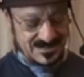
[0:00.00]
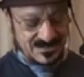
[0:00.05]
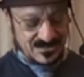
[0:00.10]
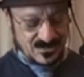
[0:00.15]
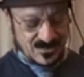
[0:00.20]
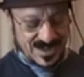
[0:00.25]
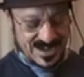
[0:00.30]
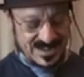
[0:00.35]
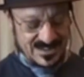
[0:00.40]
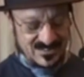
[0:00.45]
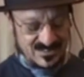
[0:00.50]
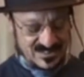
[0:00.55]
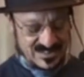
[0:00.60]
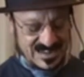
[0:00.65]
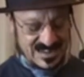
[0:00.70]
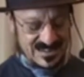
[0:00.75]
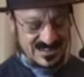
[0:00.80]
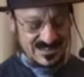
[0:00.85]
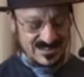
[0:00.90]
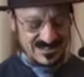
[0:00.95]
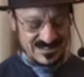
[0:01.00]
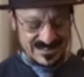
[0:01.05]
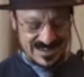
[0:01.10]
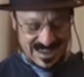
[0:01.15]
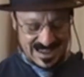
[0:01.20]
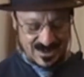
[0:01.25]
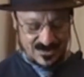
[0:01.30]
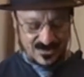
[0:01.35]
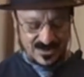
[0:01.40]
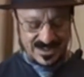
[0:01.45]
to transcend
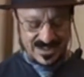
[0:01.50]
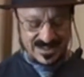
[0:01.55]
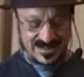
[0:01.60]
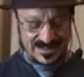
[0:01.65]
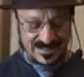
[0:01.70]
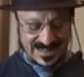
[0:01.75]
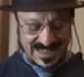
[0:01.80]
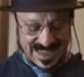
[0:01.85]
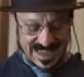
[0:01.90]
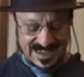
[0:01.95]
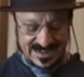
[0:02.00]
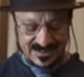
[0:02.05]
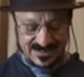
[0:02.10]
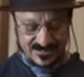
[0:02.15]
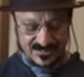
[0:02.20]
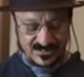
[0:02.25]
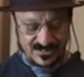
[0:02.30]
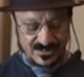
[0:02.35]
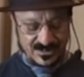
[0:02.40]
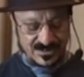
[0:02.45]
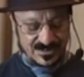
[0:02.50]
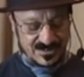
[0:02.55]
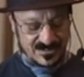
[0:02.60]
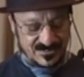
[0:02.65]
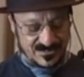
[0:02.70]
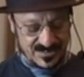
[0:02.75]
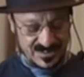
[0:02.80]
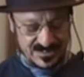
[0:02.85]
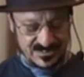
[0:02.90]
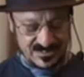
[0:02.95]
doubt and lack of sure
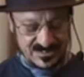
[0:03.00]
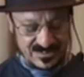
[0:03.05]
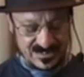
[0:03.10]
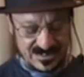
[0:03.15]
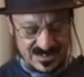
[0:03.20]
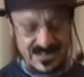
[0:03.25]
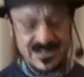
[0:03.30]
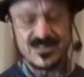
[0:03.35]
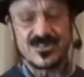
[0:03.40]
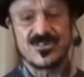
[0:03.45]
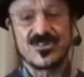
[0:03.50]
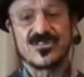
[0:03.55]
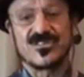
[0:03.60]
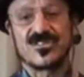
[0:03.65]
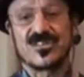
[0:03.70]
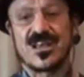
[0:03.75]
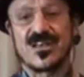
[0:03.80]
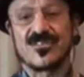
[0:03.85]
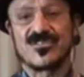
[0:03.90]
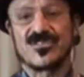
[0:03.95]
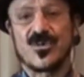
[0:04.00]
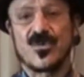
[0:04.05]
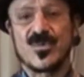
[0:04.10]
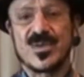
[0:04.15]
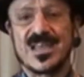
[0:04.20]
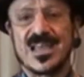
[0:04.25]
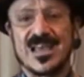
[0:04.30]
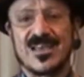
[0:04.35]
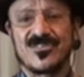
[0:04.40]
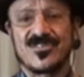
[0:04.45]
conviction in yourself. So
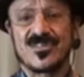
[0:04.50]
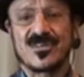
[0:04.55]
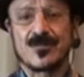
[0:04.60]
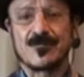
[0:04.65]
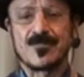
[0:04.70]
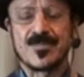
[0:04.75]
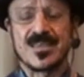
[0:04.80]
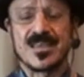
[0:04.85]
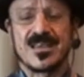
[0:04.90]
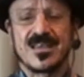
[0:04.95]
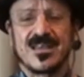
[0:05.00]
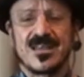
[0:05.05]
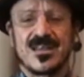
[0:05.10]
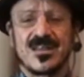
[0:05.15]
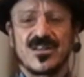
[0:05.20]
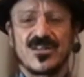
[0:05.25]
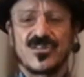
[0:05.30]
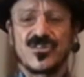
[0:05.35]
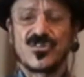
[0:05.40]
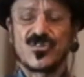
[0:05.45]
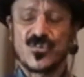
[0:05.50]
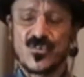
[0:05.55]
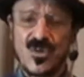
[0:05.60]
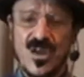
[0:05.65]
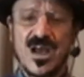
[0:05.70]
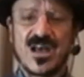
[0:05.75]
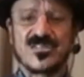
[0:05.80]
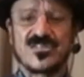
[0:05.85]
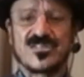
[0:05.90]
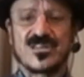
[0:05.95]
we have to
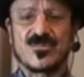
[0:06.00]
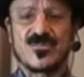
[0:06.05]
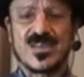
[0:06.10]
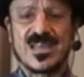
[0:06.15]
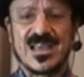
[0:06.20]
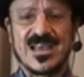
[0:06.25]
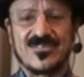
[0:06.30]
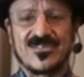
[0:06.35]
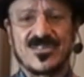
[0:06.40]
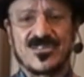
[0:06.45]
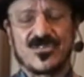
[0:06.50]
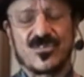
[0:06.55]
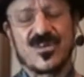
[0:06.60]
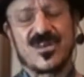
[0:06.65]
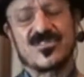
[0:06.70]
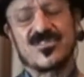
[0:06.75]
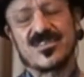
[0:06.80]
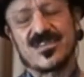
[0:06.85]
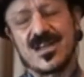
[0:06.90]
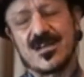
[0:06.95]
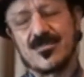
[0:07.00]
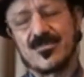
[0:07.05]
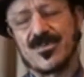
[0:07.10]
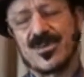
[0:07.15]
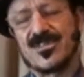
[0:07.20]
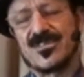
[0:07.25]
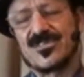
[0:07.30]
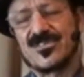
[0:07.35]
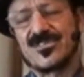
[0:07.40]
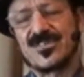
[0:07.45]
trust, and we have to trust that our
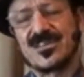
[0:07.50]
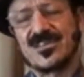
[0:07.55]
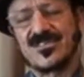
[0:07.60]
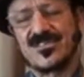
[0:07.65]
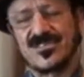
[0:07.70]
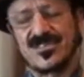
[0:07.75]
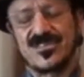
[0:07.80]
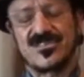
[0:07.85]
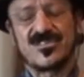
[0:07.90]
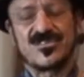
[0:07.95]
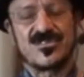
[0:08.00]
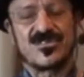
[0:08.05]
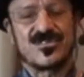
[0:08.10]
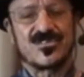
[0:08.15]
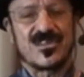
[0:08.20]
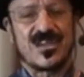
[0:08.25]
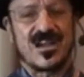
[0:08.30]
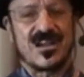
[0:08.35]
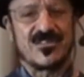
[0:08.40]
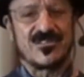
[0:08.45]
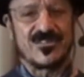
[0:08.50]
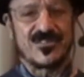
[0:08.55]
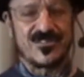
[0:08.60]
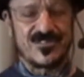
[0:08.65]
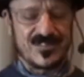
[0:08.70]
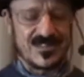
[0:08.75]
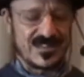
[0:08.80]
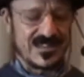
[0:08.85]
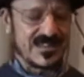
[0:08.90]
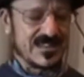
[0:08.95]
brothers and sisters are
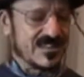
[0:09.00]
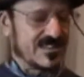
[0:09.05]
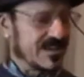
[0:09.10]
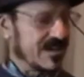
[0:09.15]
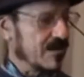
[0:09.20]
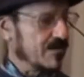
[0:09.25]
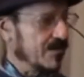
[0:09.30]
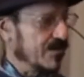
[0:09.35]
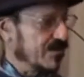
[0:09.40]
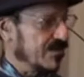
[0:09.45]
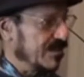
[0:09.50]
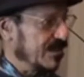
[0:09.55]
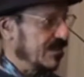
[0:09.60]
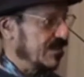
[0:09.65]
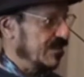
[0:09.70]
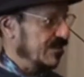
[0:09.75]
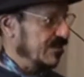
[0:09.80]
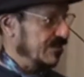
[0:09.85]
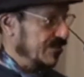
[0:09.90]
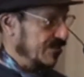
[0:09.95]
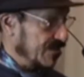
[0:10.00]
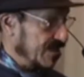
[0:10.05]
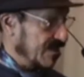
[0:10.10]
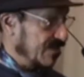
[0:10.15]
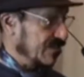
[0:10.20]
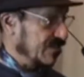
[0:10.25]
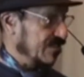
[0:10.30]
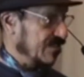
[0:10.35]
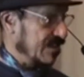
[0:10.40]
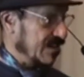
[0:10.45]
fulfilling their particular
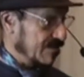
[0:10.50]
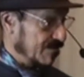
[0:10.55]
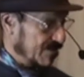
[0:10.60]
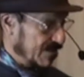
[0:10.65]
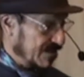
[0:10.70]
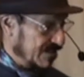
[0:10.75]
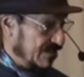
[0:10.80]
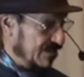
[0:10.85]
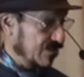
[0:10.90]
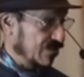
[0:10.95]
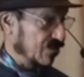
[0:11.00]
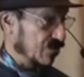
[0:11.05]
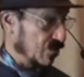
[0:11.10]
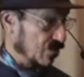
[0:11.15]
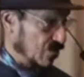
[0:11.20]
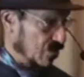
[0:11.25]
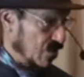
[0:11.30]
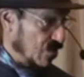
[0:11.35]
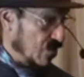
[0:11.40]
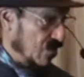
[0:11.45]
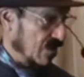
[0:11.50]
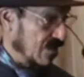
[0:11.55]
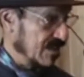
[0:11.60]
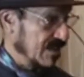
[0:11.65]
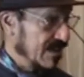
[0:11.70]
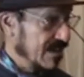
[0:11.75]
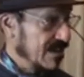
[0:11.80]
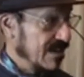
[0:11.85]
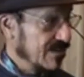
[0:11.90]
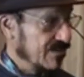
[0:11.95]
function, their particular
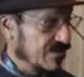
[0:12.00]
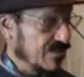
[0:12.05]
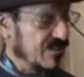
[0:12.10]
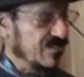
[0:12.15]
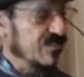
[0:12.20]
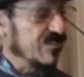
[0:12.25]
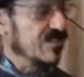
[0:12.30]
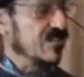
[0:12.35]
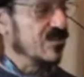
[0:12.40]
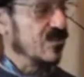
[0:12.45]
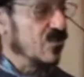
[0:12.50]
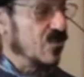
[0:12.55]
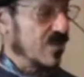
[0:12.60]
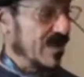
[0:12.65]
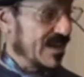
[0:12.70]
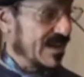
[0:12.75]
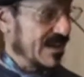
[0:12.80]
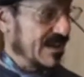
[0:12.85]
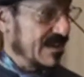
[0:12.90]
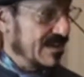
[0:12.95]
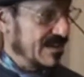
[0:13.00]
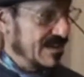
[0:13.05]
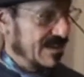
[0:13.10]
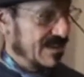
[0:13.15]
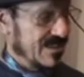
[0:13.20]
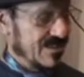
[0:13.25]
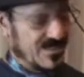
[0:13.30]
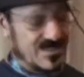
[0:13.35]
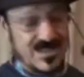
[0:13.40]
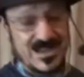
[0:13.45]
role, just in the way
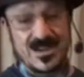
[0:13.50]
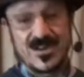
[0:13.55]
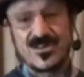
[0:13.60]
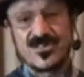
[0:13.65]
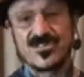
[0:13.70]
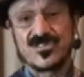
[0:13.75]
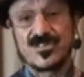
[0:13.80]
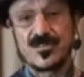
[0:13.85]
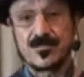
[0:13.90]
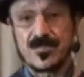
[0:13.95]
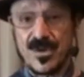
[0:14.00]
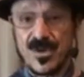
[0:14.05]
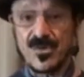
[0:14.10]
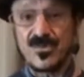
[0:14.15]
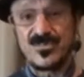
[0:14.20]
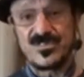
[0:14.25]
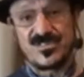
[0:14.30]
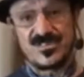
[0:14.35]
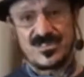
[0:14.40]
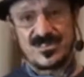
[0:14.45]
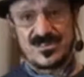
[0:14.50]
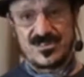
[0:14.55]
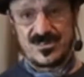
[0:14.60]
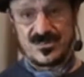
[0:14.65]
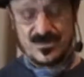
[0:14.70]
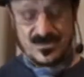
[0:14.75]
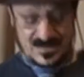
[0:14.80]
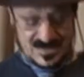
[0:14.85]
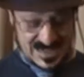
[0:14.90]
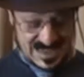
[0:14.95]
they're supposed to
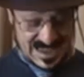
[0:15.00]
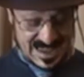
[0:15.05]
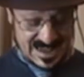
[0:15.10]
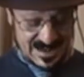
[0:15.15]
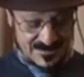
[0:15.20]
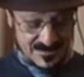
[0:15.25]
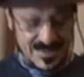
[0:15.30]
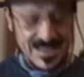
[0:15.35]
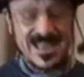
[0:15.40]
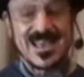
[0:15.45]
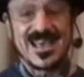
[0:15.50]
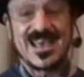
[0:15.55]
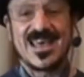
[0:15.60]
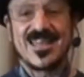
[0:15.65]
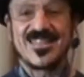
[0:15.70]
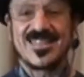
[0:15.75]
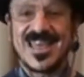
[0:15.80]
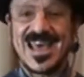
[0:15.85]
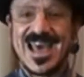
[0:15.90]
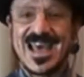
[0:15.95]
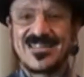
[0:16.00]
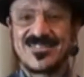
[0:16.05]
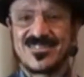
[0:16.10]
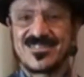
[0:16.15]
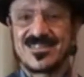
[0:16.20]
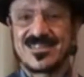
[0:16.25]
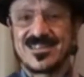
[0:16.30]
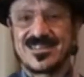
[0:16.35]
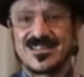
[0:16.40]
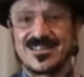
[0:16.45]
do that. And
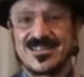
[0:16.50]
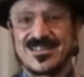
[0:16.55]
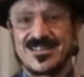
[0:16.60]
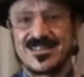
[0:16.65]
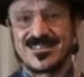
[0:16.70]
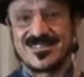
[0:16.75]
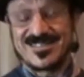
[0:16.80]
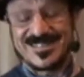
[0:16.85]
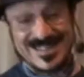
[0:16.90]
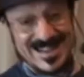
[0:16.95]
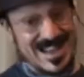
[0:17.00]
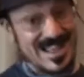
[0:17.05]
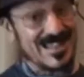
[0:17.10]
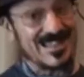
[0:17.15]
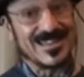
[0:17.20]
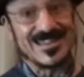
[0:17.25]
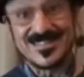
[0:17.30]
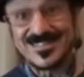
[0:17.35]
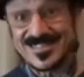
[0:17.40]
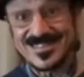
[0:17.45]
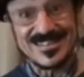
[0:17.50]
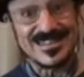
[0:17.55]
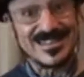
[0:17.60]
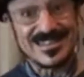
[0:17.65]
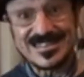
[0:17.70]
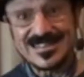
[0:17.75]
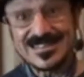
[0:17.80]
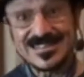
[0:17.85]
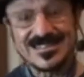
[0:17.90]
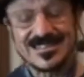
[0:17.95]
that's
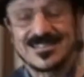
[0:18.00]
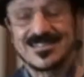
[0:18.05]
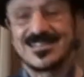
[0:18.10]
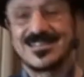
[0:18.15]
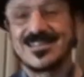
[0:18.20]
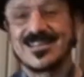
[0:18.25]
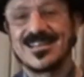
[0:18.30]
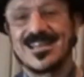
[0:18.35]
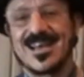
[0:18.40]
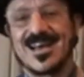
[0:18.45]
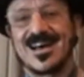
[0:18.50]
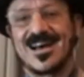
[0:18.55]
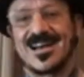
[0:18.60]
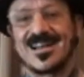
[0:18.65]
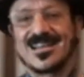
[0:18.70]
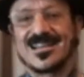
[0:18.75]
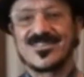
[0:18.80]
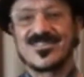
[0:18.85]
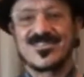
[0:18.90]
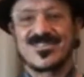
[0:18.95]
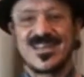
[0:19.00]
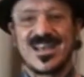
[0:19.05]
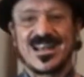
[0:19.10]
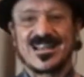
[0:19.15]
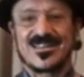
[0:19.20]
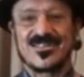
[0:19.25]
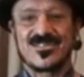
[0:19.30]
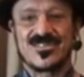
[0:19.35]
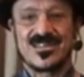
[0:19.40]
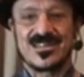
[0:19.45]
challenging. It's
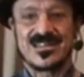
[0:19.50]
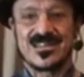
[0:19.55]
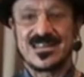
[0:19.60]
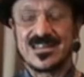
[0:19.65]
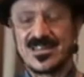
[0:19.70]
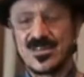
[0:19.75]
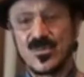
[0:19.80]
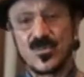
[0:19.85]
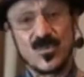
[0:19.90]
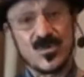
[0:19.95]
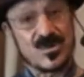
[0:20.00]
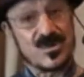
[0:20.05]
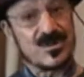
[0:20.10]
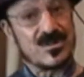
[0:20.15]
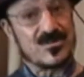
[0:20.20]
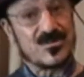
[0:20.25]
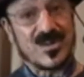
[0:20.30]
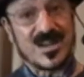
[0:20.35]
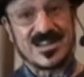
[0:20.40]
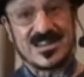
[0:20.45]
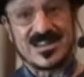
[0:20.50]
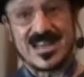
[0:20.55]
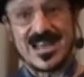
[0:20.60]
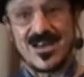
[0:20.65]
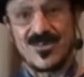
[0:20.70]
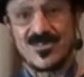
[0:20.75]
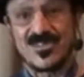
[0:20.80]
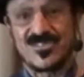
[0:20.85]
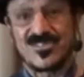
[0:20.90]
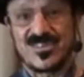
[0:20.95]
challenging in the world right
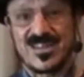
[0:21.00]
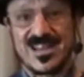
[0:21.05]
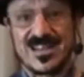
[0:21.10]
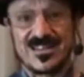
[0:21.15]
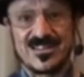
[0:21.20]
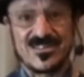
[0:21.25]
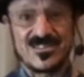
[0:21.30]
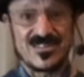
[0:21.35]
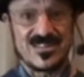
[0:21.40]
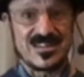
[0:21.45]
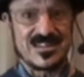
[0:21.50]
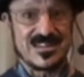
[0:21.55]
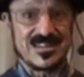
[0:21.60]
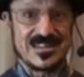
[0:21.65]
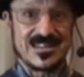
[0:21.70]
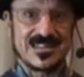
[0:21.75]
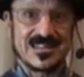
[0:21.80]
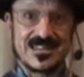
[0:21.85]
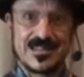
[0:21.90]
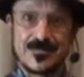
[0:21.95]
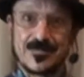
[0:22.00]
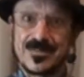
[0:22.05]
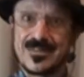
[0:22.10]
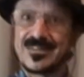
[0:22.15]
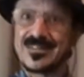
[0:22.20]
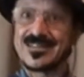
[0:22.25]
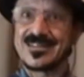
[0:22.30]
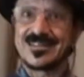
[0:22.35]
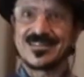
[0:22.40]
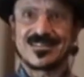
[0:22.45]
now. It's challenging in the
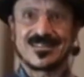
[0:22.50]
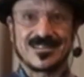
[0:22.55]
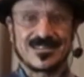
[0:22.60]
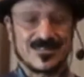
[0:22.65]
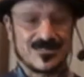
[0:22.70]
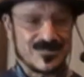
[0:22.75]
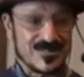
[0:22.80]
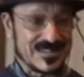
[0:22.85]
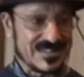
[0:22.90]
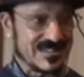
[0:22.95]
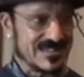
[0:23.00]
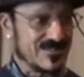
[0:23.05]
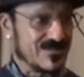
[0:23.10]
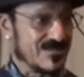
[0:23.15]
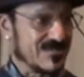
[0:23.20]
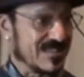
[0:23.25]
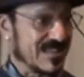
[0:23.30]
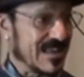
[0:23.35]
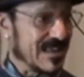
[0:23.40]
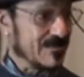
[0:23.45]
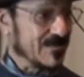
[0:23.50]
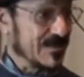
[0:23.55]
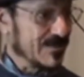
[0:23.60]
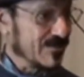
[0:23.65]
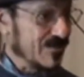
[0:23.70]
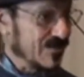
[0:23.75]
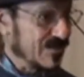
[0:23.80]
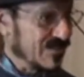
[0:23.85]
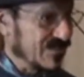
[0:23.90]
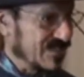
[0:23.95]
political arena. A lot of
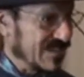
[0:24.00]
people were